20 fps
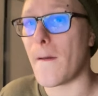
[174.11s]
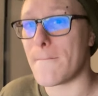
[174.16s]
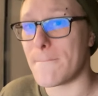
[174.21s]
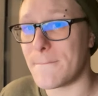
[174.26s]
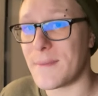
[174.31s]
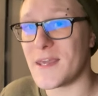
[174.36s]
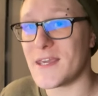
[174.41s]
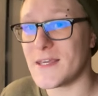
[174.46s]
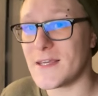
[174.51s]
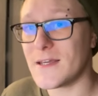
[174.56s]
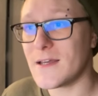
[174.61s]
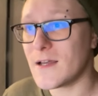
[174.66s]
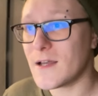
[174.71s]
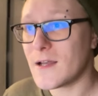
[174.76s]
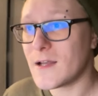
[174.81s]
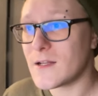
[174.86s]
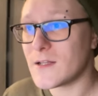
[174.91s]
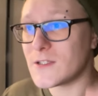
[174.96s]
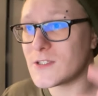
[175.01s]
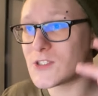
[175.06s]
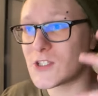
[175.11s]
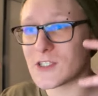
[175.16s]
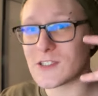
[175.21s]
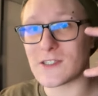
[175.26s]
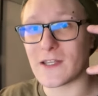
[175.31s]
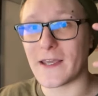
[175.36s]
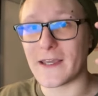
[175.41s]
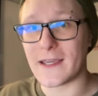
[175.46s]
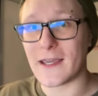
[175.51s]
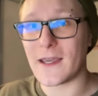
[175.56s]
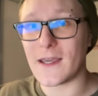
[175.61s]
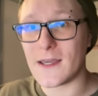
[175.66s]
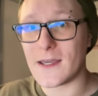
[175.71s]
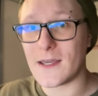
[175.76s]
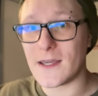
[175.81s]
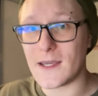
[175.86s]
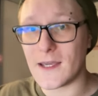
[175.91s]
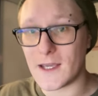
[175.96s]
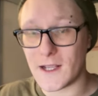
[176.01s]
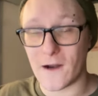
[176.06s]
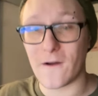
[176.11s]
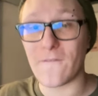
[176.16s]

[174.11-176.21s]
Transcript: be just like ear